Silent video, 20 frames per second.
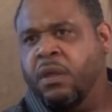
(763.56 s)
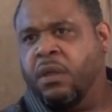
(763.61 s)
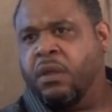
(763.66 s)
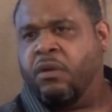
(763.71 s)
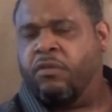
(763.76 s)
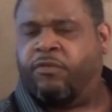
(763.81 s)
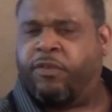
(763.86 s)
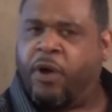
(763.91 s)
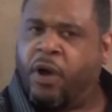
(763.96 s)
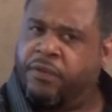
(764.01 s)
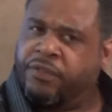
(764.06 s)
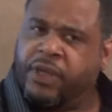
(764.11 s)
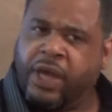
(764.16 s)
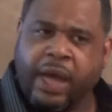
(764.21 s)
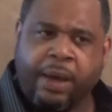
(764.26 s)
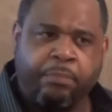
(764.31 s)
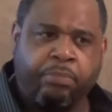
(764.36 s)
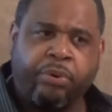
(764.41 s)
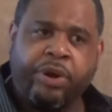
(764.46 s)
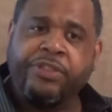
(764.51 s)
Father,
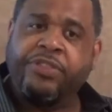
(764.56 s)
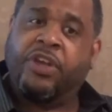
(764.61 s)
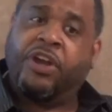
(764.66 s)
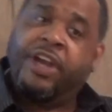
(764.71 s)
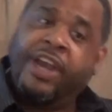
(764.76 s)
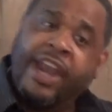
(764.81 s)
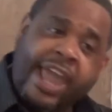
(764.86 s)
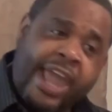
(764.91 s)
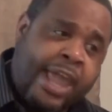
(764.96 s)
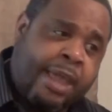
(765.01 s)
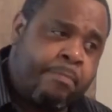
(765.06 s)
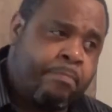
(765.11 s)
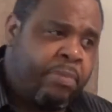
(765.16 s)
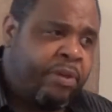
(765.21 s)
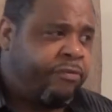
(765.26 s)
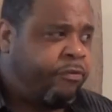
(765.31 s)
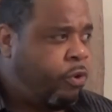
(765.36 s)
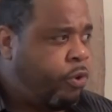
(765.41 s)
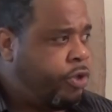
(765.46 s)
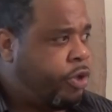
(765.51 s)
I bring their name
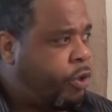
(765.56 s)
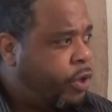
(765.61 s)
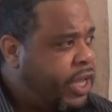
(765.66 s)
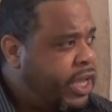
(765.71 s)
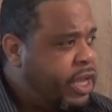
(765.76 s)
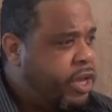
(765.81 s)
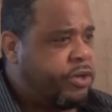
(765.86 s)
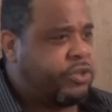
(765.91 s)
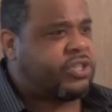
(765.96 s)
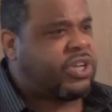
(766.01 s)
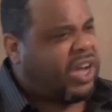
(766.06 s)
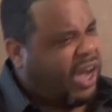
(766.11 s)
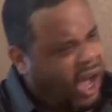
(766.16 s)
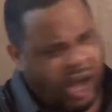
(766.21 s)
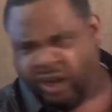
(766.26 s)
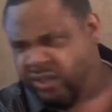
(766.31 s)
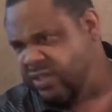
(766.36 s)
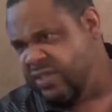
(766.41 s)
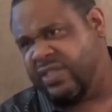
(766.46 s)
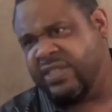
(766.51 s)
before your ears
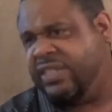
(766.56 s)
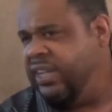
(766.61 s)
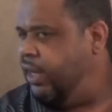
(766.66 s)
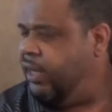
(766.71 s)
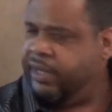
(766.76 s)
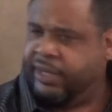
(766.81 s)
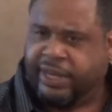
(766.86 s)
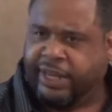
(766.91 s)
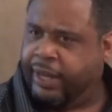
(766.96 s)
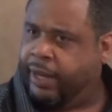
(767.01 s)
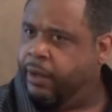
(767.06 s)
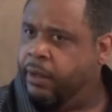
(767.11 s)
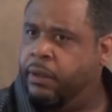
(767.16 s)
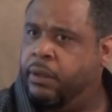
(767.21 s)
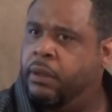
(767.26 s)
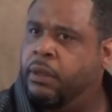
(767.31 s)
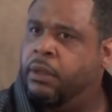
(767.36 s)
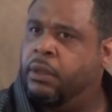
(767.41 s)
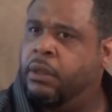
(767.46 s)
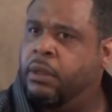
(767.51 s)
constantly,
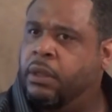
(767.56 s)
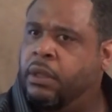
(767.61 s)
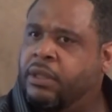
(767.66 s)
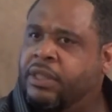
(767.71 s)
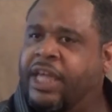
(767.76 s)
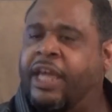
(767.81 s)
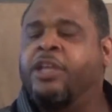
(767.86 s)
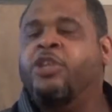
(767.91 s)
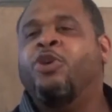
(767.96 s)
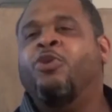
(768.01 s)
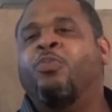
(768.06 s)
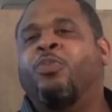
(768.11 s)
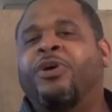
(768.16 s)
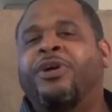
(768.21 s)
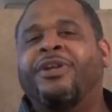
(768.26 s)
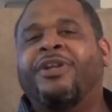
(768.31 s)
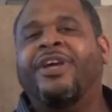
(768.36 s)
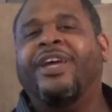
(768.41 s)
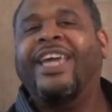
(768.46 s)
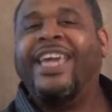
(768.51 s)
that you
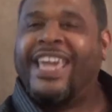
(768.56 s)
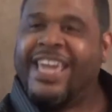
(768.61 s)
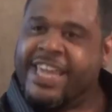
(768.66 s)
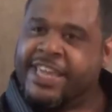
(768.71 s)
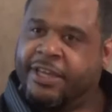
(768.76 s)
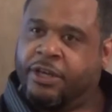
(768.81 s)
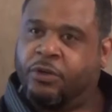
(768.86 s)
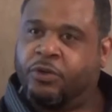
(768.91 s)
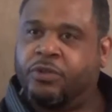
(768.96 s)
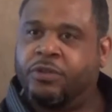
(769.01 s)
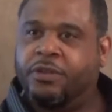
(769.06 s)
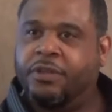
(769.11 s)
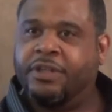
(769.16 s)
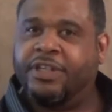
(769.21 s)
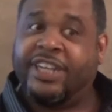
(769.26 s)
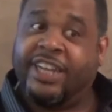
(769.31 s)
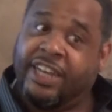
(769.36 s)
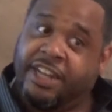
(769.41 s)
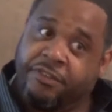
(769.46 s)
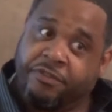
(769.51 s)
would heal,
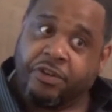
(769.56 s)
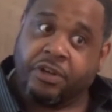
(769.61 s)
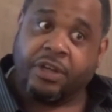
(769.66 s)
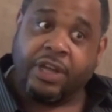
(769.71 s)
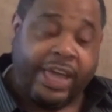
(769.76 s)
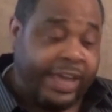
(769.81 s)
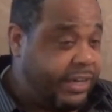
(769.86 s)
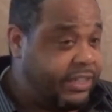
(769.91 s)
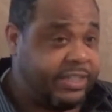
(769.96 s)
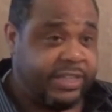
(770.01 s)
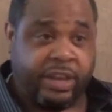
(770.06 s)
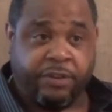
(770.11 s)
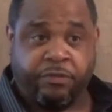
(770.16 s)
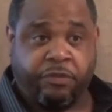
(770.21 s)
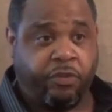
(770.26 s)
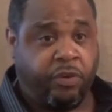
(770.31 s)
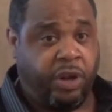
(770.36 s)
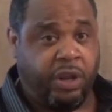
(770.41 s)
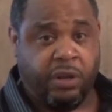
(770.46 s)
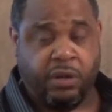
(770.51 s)
deliver, and set
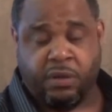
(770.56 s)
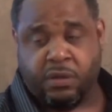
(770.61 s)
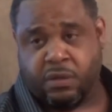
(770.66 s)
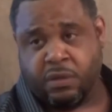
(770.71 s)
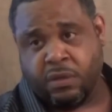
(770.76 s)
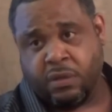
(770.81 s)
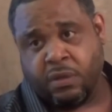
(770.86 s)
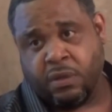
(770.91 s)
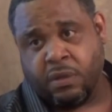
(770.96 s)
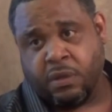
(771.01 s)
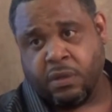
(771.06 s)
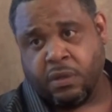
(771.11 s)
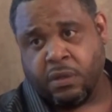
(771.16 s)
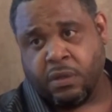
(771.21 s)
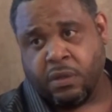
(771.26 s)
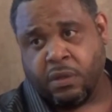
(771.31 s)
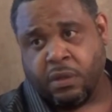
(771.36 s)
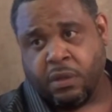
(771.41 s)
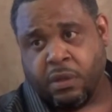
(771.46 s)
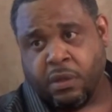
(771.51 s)
free.
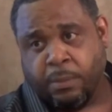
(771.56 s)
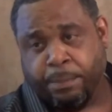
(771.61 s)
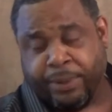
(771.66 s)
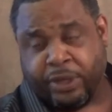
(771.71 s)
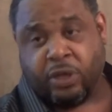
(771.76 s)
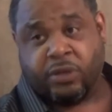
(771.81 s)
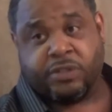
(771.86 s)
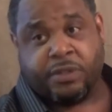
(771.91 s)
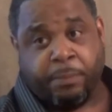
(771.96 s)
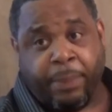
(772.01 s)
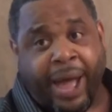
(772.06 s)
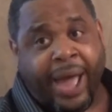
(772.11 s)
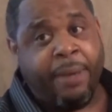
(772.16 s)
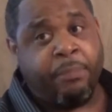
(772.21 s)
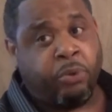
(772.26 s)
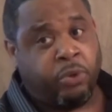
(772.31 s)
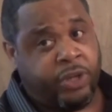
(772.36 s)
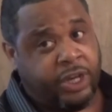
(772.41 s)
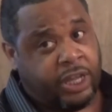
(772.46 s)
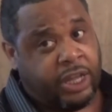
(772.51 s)
Because the
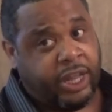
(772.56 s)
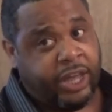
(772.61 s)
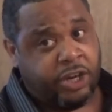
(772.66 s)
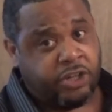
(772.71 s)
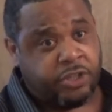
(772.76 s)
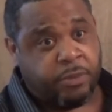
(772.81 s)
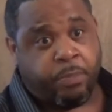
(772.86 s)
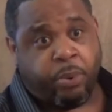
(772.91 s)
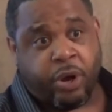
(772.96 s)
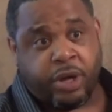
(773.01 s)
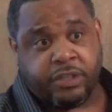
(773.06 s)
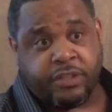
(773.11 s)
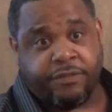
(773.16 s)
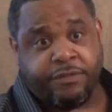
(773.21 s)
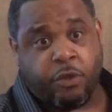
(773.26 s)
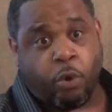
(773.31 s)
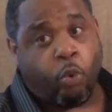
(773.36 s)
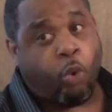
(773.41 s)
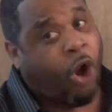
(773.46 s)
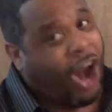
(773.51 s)
Bible declares the prayers of
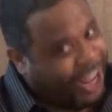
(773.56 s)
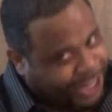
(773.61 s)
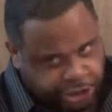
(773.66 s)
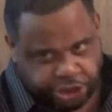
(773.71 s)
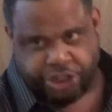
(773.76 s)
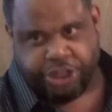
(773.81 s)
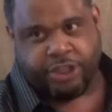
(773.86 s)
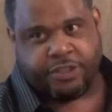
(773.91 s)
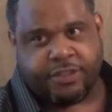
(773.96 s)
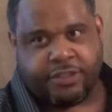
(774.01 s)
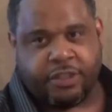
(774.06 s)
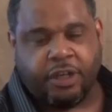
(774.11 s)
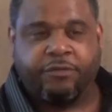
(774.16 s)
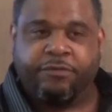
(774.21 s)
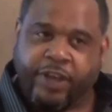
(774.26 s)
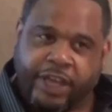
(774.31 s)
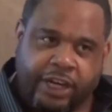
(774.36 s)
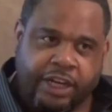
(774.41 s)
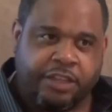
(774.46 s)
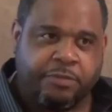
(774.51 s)
the righteous
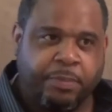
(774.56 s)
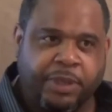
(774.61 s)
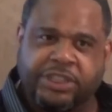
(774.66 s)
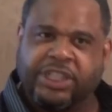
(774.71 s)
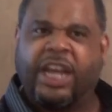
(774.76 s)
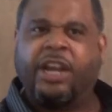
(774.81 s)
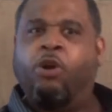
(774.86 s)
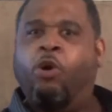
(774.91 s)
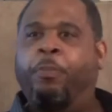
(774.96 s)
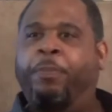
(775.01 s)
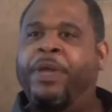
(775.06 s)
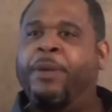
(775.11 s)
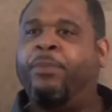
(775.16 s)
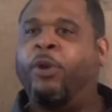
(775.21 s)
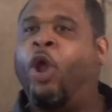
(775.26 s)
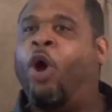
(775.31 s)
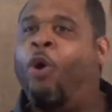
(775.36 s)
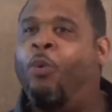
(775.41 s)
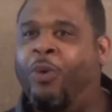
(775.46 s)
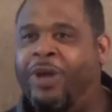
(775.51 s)
availeth much. I know people
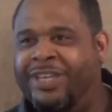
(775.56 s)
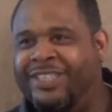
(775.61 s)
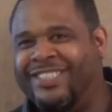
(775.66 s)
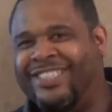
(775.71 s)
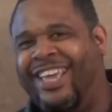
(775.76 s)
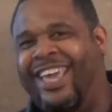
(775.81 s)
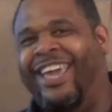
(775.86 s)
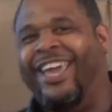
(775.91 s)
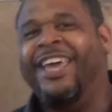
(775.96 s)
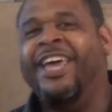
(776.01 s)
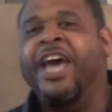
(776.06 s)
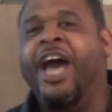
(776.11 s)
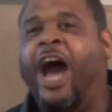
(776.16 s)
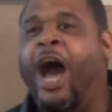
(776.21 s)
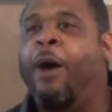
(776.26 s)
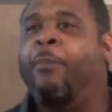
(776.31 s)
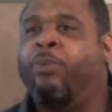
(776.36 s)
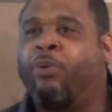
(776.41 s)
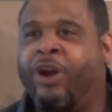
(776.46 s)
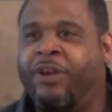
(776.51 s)
always saying,
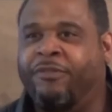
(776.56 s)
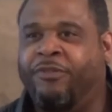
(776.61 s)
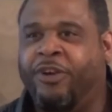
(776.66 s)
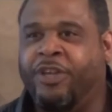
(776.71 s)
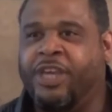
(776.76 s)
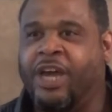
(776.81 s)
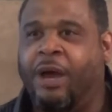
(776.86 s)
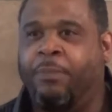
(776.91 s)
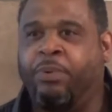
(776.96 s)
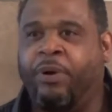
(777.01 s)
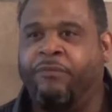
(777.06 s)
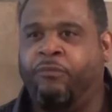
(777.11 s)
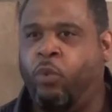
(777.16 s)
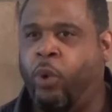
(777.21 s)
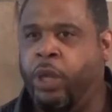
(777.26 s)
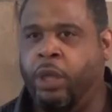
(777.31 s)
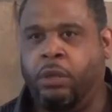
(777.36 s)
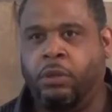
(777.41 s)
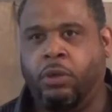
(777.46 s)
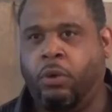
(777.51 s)
I'll pray for you.
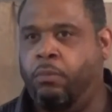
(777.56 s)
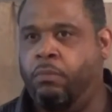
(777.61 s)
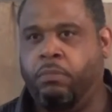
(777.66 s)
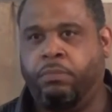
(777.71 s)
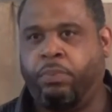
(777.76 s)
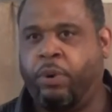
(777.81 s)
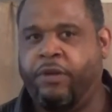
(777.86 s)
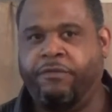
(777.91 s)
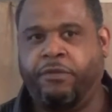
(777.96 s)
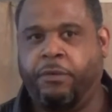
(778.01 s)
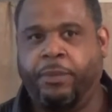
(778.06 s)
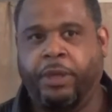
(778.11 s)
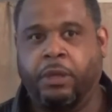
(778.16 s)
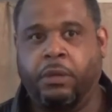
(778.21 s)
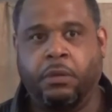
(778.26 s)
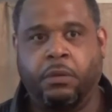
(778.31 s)
Wait, don't pray for me.